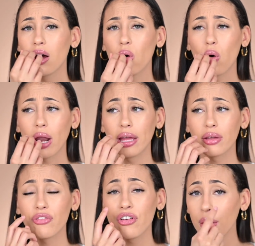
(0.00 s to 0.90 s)
or like
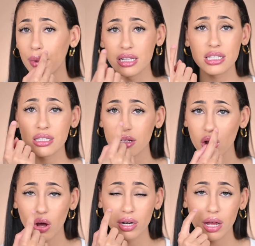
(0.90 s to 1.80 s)
filaments
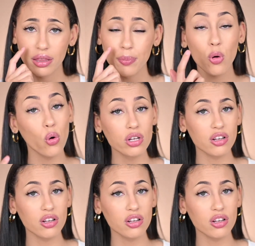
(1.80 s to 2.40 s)
on the pores